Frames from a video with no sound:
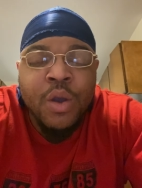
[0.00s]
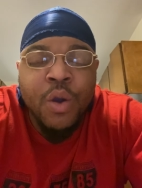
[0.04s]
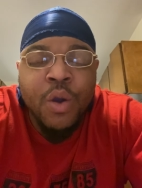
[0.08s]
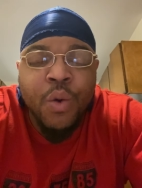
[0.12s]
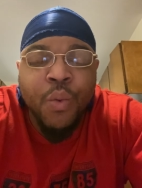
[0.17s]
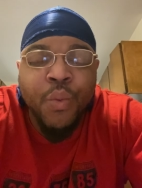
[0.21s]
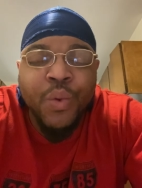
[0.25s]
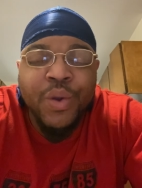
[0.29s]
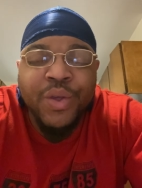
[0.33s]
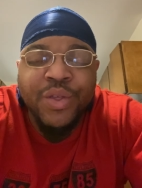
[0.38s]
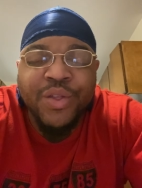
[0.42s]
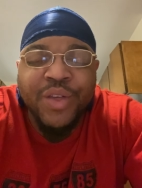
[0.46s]

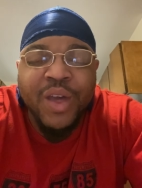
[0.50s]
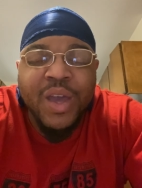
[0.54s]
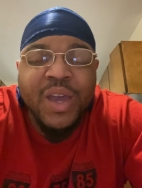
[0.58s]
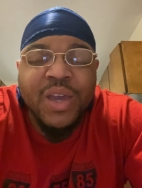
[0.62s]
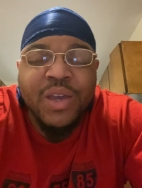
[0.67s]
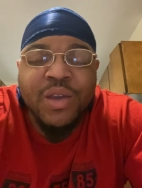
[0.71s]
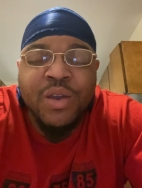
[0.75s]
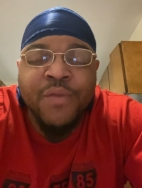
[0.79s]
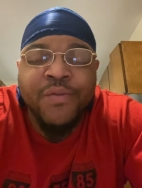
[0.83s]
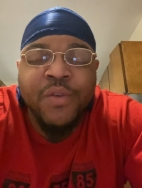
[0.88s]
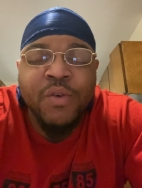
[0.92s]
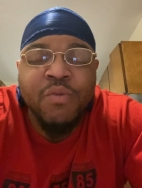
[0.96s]
We
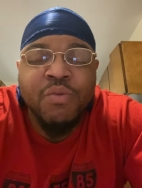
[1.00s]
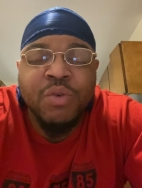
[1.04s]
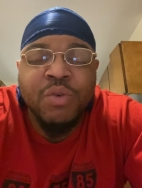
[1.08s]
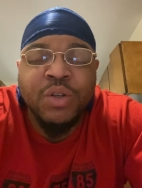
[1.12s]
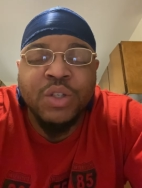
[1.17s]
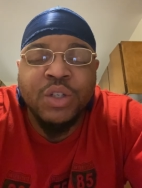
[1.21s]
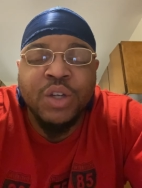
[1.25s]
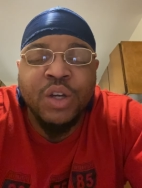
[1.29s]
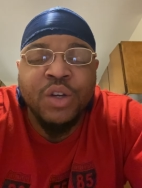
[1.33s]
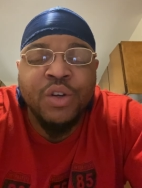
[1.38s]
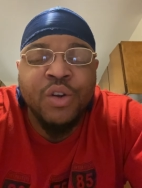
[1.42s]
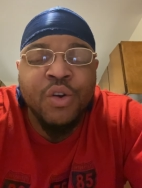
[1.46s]
thank you for what
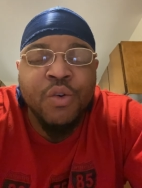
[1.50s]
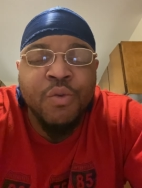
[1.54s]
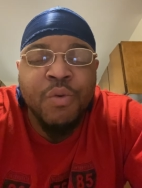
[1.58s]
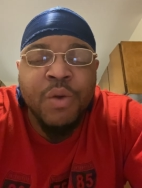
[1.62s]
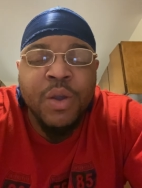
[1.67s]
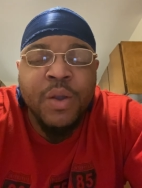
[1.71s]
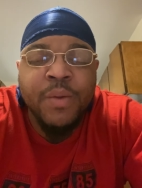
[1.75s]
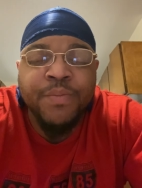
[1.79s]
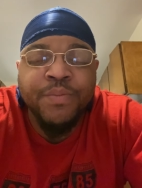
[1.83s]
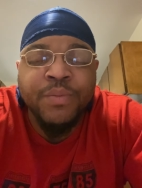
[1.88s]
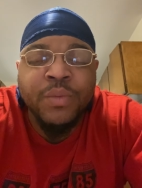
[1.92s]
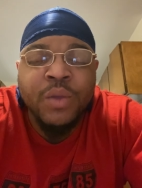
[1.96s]
you're
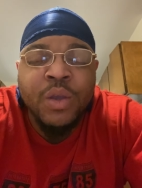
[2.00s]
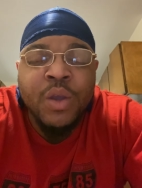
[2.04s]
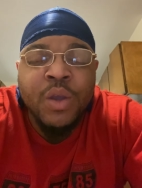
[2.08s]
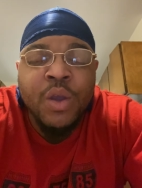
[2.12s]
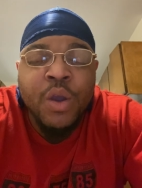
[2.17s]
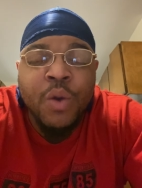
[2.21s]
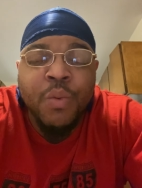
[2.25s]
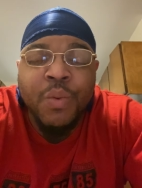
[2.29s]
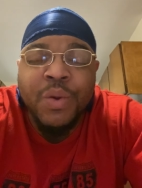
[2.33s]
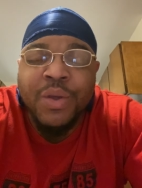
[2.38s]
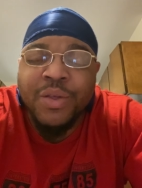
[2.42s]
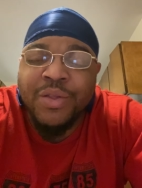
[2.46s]
doing.
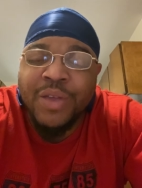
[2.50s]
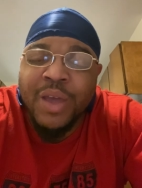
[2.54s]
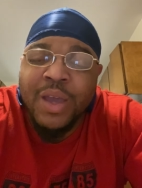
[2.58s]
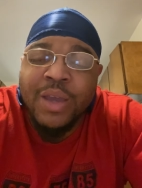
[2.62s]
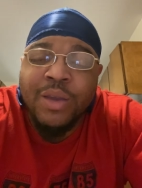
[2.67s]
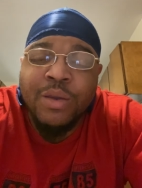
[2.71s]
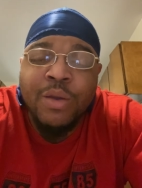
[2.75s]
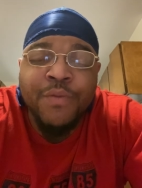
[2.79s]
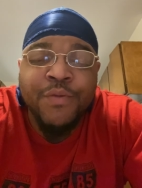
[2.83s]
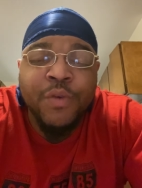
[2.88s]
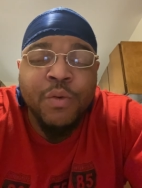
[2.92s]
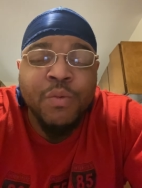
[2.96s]
We
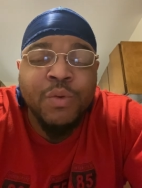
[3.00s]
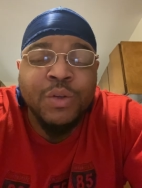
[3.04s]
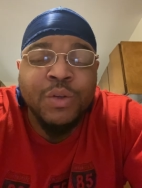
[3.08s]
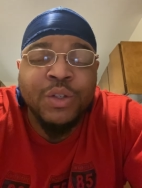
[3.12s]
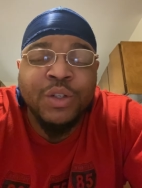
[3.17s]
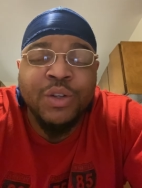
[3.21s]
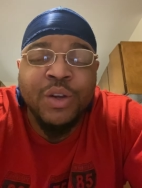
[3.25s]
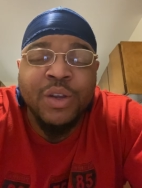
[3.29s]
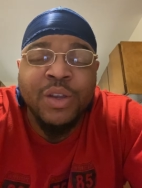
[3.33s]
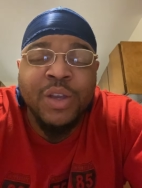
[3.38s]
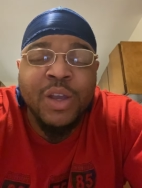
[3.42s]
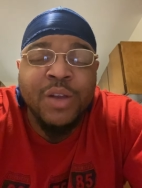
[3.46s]
thank you for what
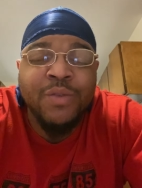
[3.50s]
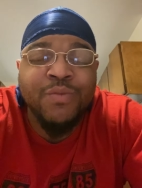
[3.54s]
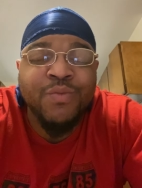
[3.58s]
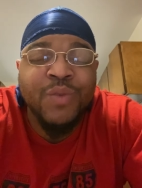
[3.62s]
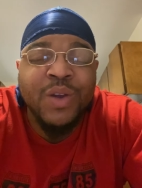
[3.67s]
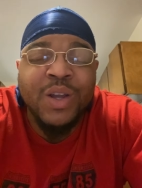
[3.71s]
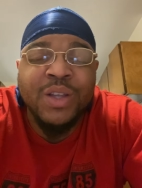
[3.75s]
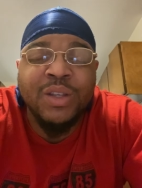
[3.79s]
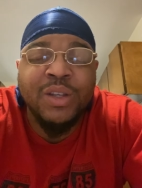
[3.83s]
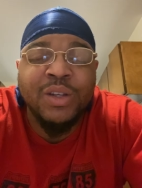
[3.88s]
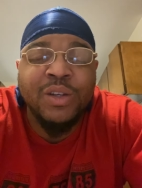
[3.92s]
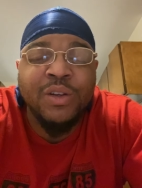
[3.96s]
you're getting
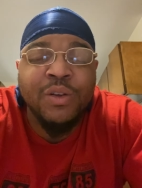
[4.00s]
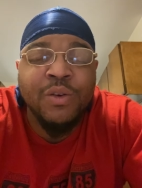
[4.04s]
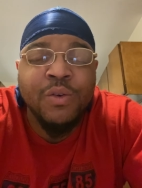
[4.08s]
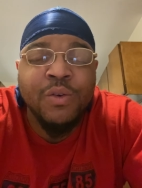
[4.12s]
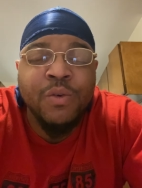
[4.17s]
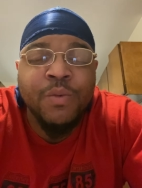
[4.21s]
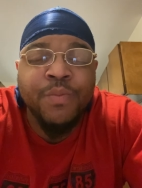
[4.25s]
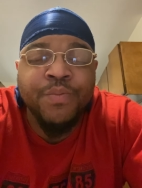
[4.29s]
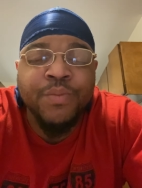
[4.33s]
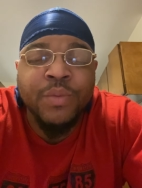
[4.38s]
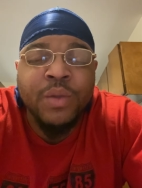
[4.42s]
ready to do.